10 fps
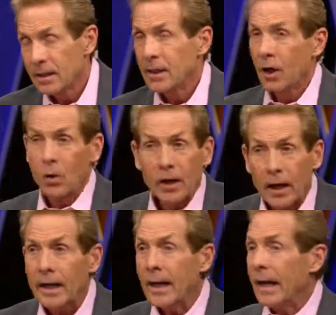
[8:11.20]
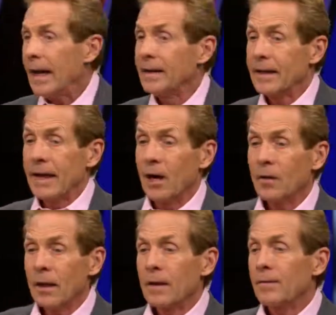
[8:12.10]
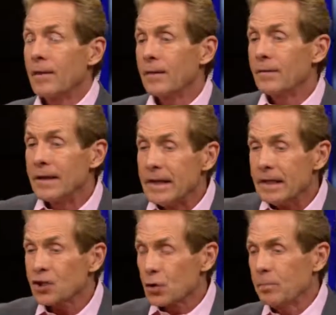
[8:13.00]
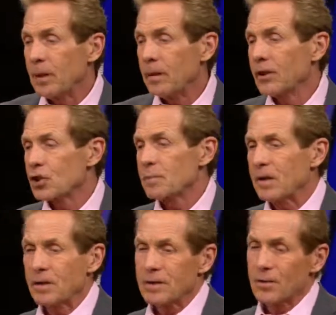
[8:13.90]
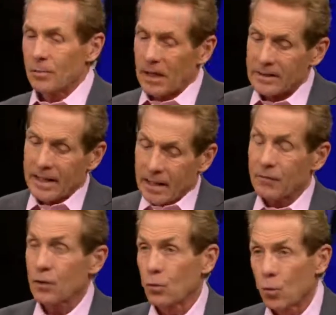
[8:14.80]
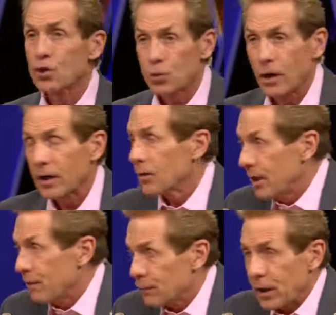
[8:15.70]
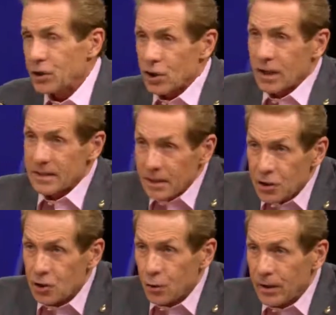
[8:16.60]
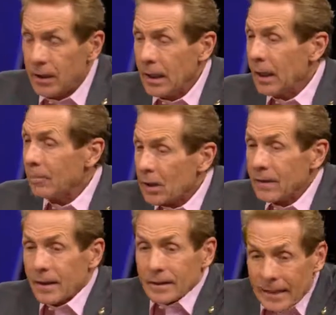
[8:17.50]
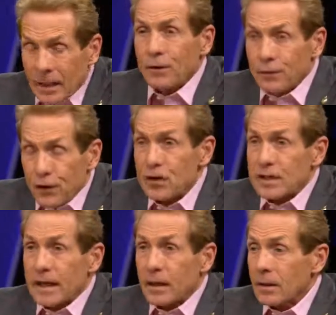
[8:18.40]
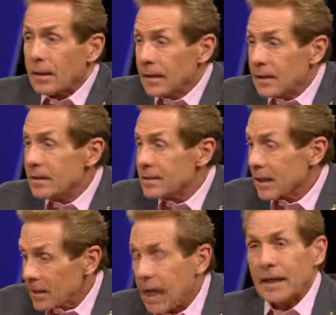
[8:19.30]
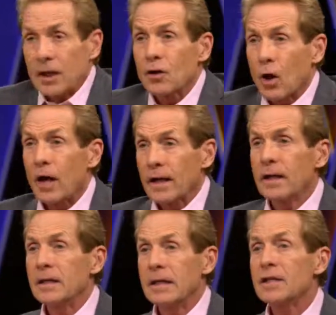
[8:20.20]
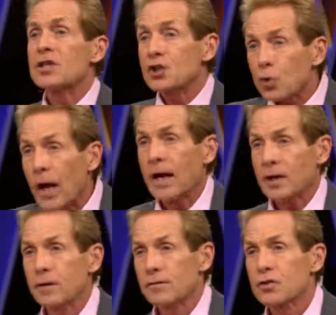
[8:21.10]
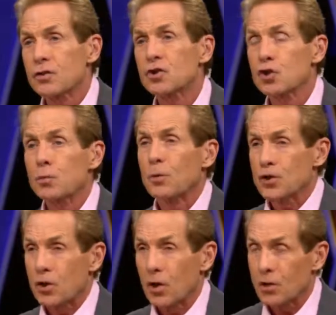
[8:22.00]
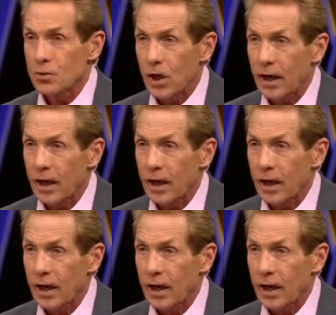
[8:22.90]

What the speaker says: Okay? And now the Knicks are appealing just because they're about to have their worst record in franchise history. But David Fizdale is a lightning rod. He's attractive superstars, right?